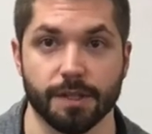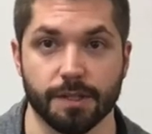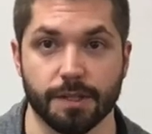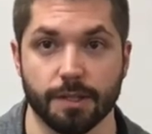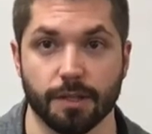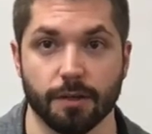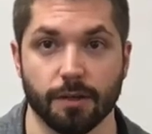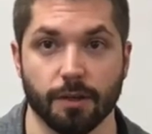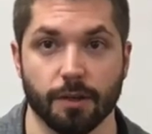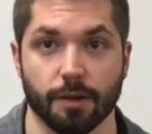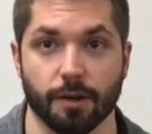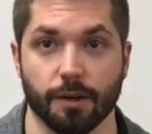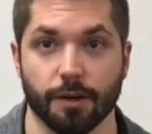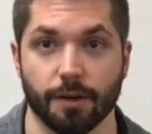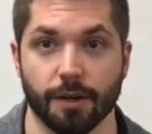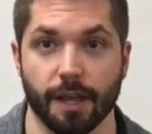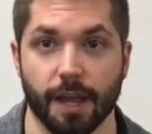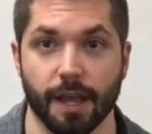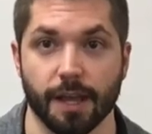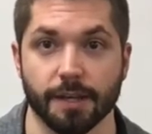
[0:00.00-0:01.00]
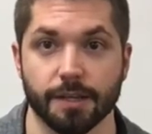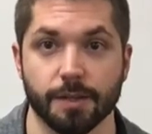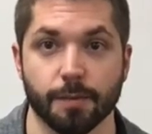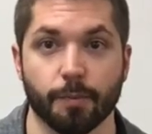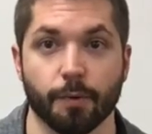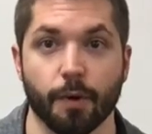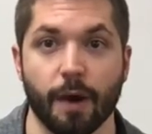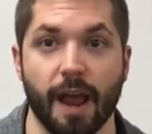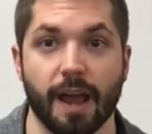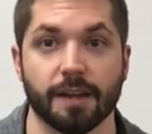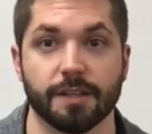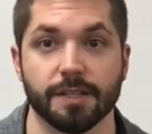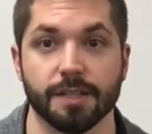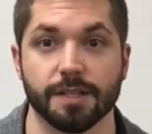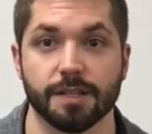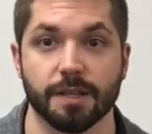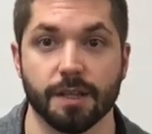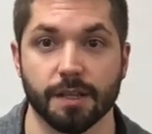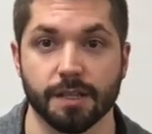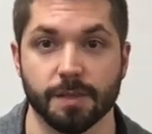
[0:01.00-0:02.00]
to learn and to
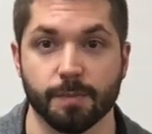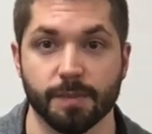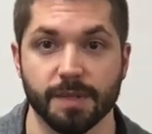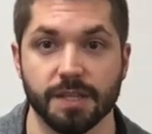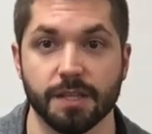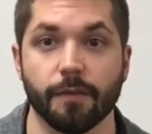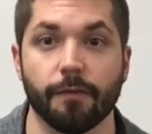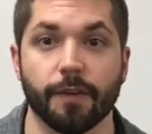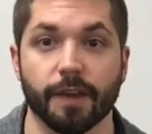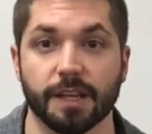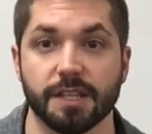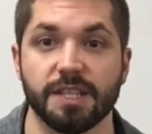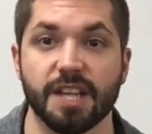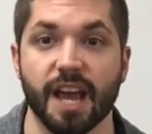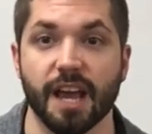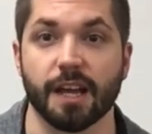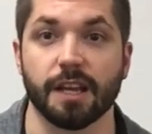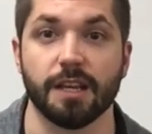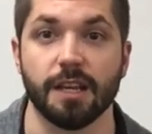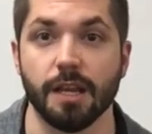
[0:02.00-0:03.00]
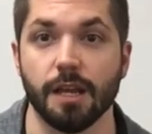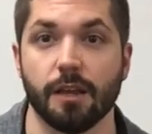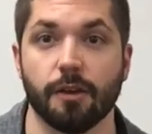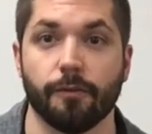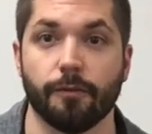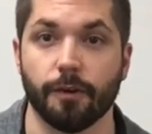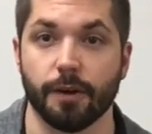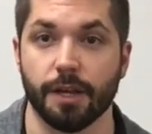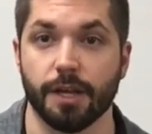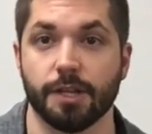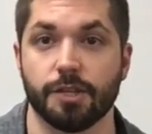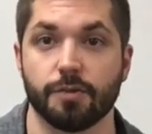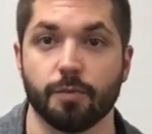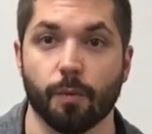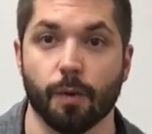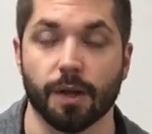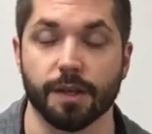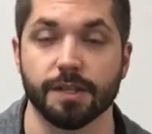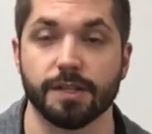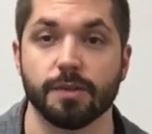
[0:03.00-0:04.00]
practice the specific technique for each
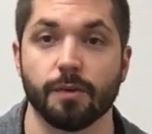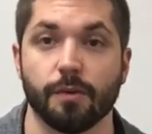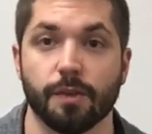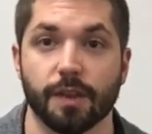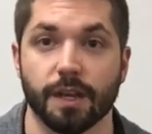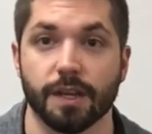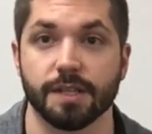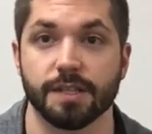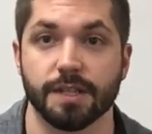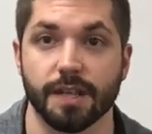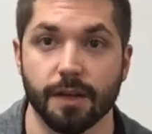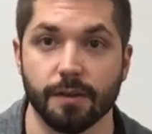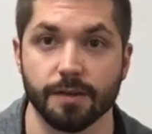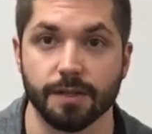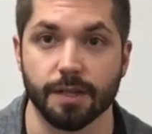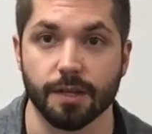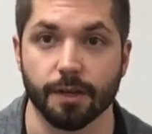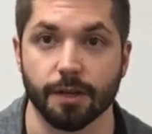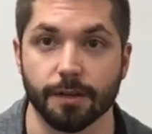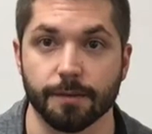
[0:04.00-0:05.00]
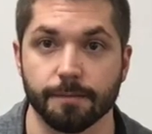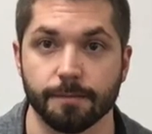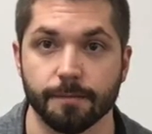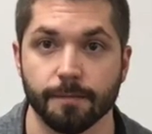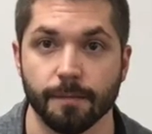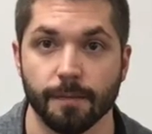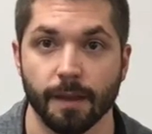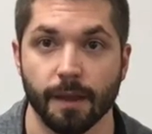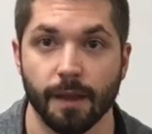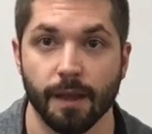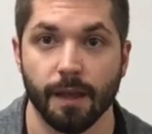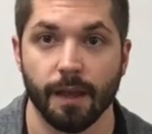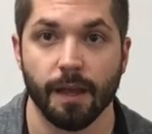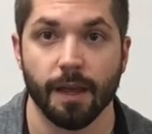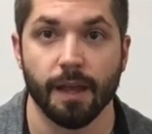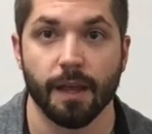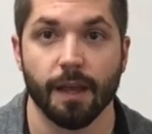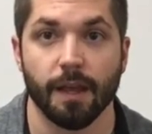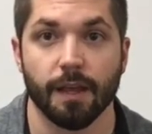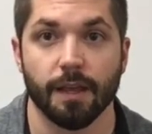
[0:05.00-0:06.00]
one so that it sounds good,
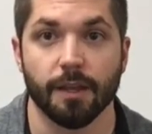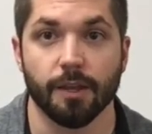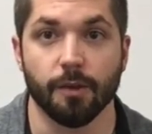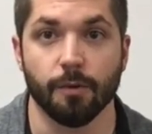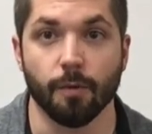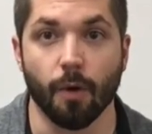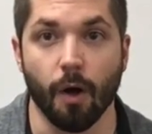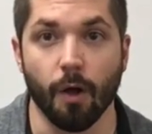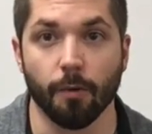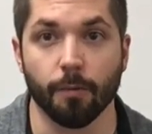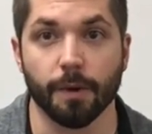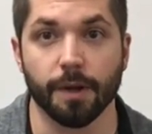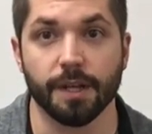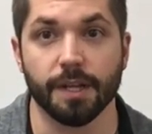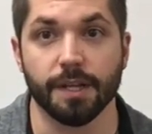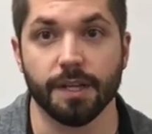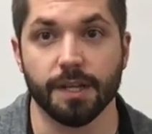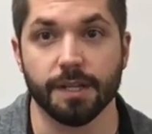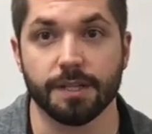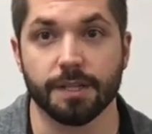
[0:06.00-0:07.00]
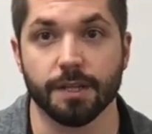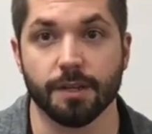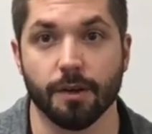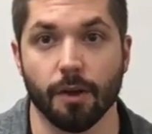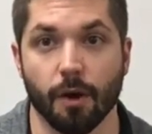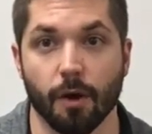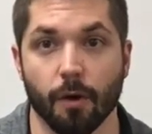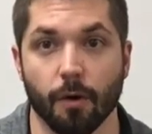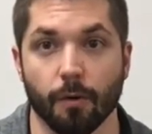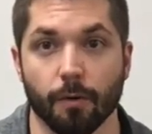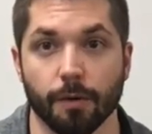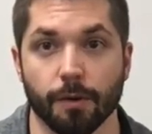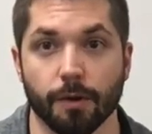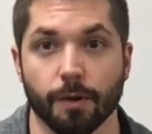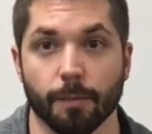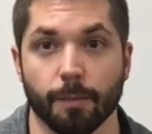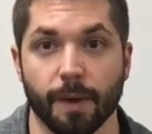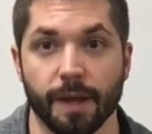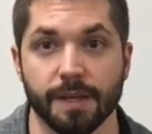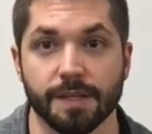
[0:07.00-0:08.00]
you already need to know your
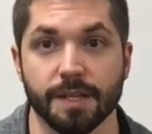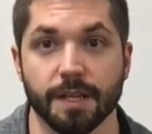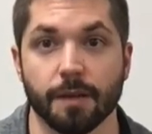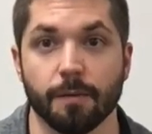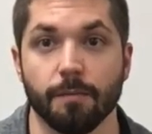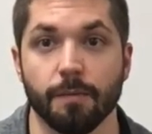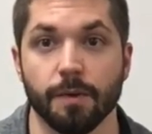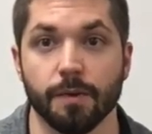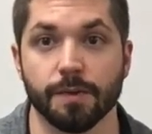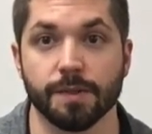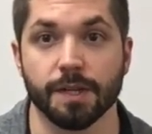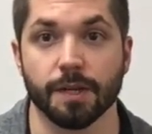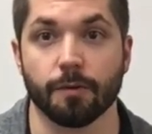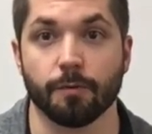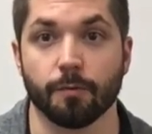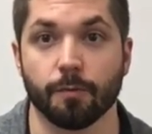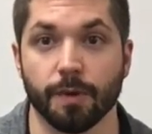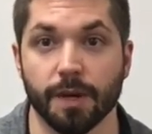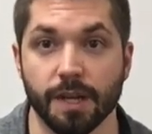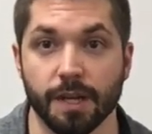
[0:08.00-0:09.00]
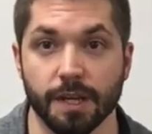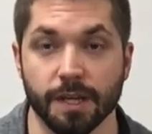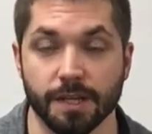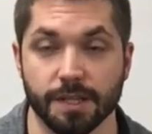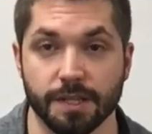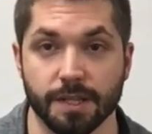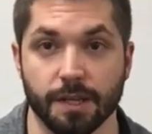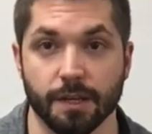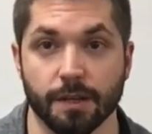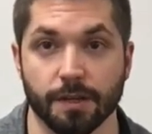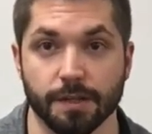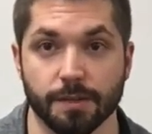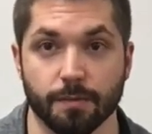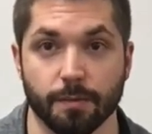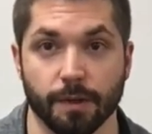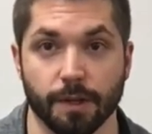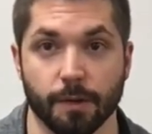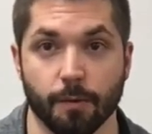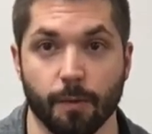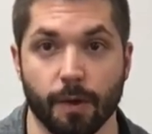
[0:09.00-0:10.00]
basic music reading skills
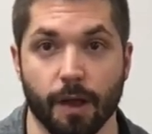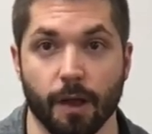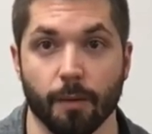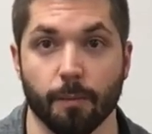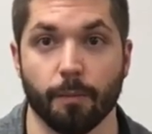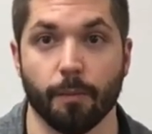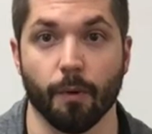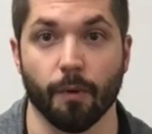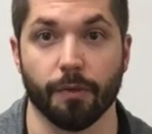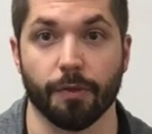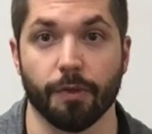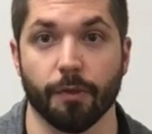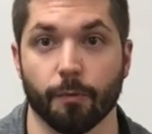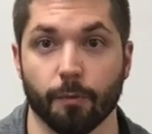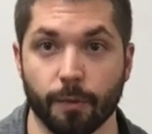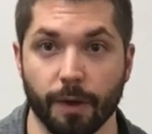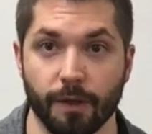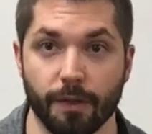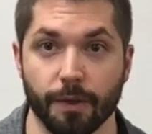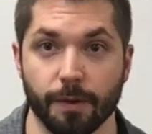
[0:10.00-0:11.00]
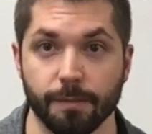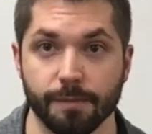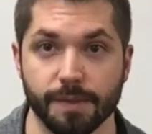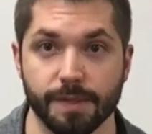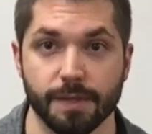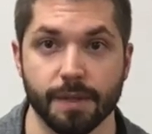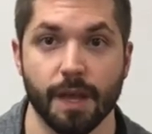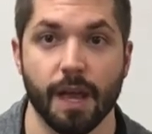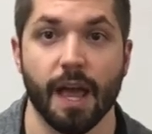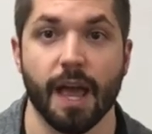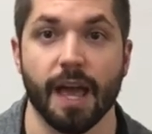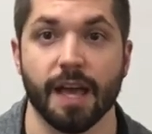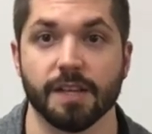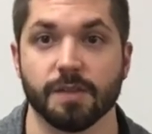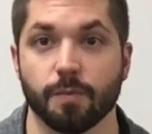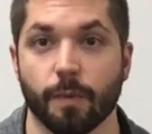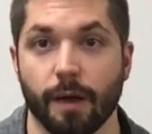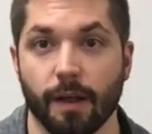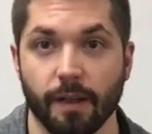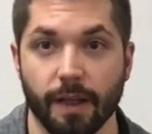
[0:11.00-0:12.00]
really well, both the rhythms as
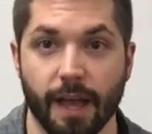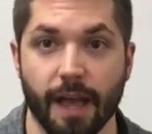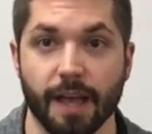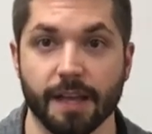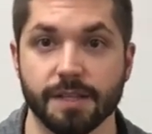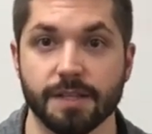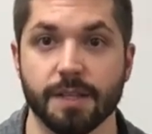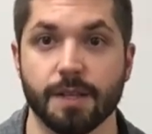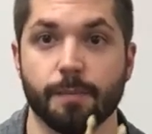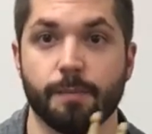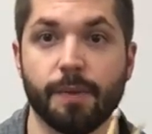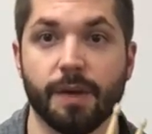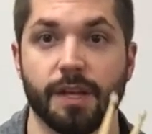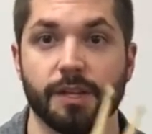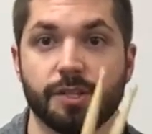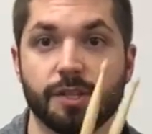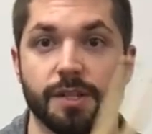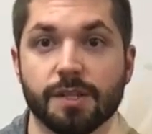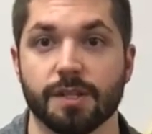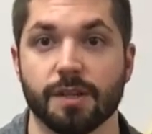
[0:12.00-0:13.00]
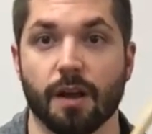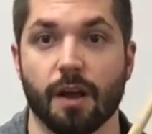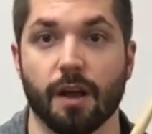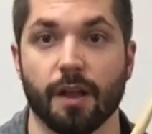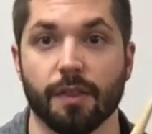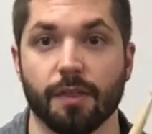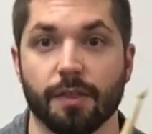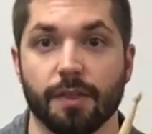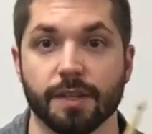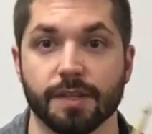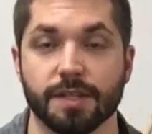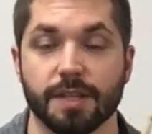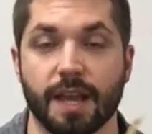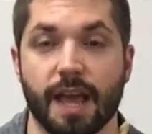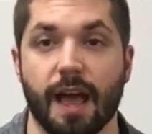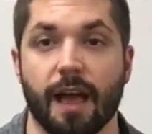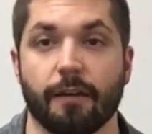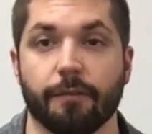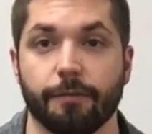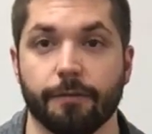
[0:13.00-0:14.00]
well as the pitches on the
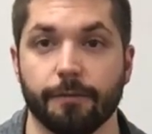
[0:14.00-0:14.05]
staff.